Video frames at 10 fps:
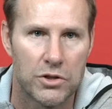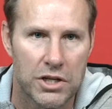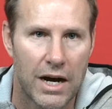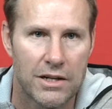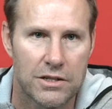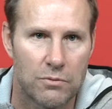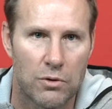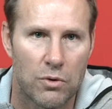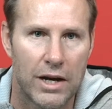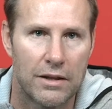Wisconsin,
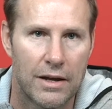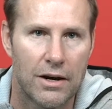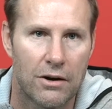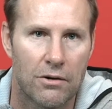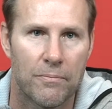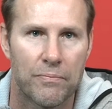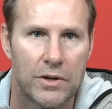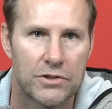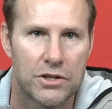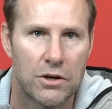we're right there.
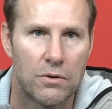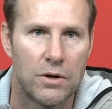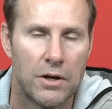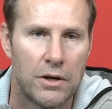So,